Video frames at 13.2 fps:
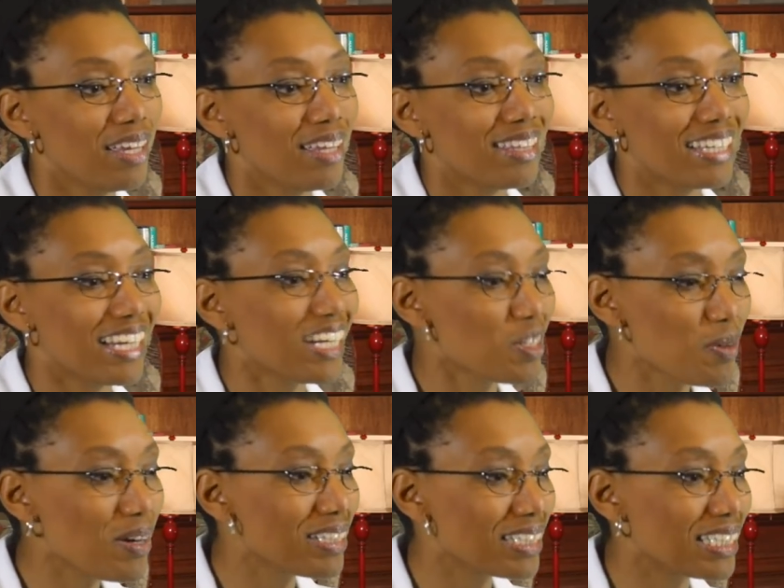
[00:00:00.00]
The Air
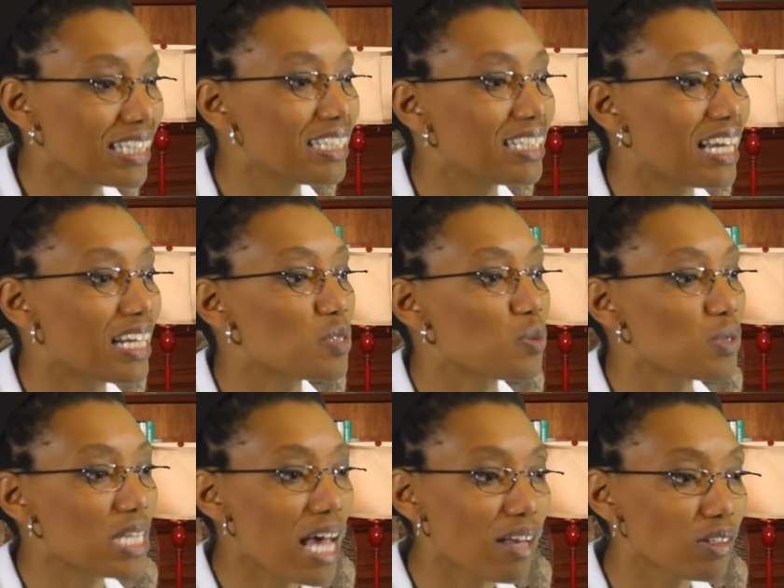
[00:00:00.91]
Quality Index will
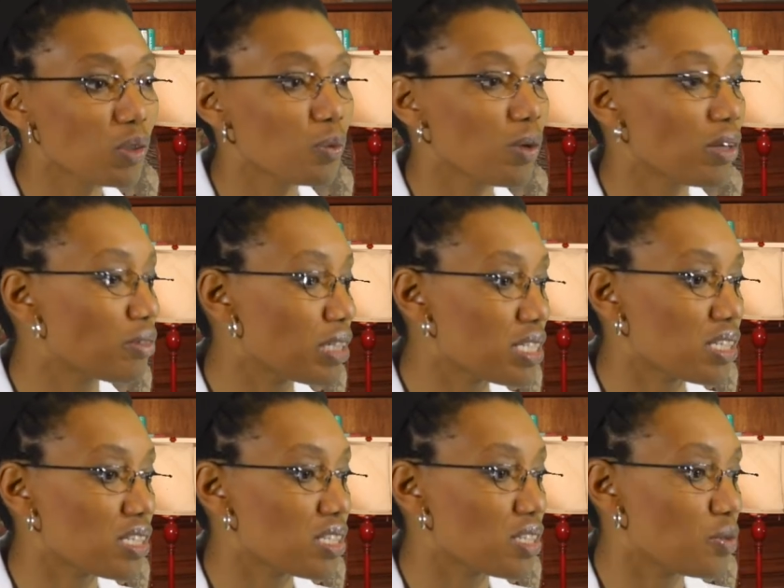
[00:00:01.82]
tell you what
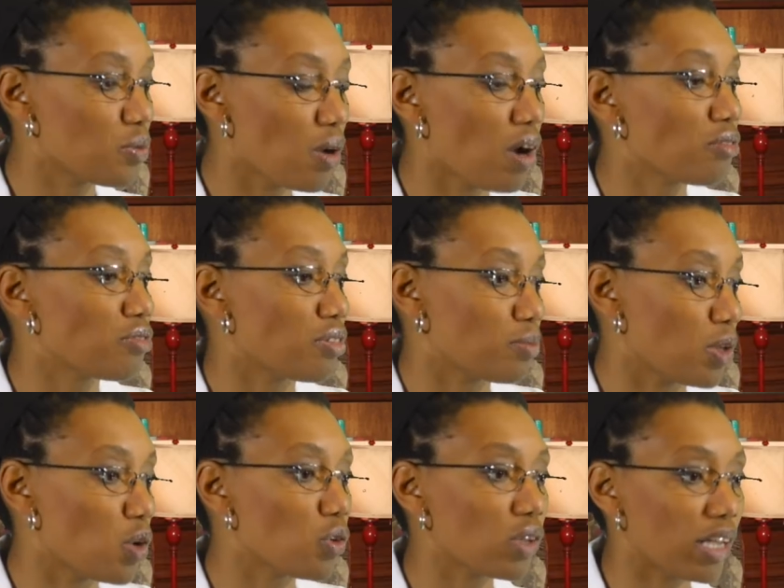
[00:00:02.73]
risks you run from
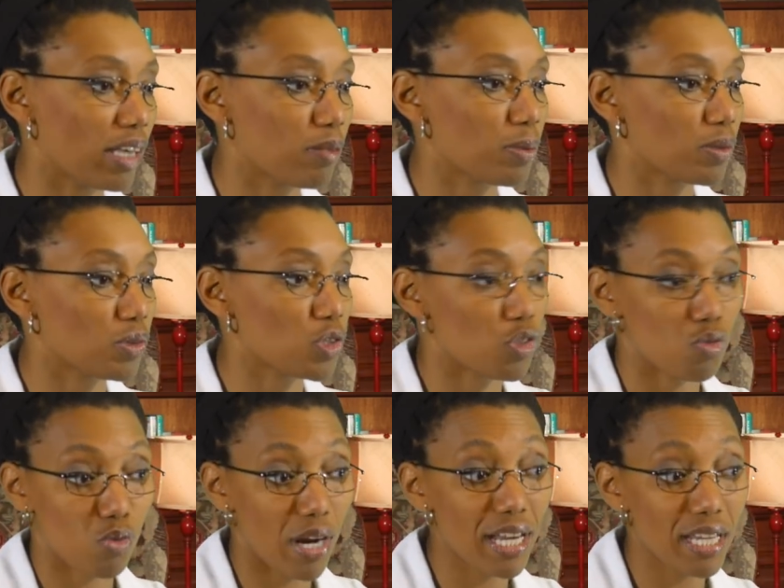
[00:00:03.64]
local air pollution
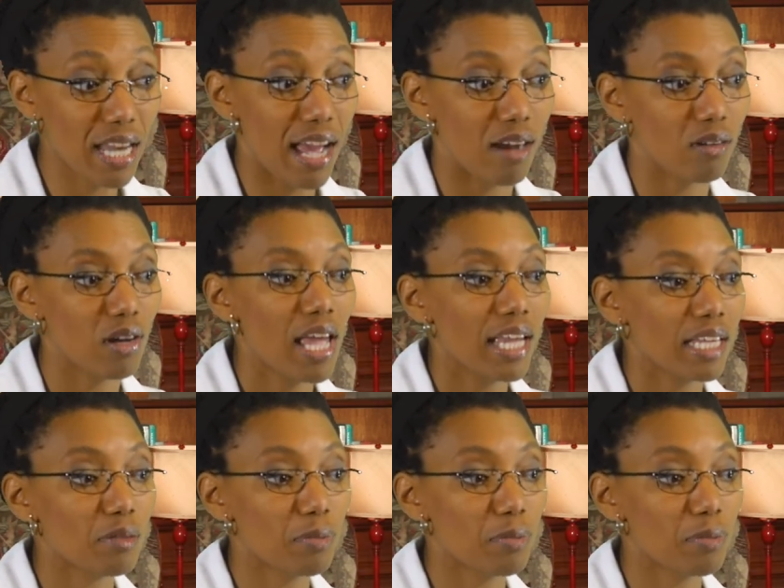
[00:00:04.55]
right now in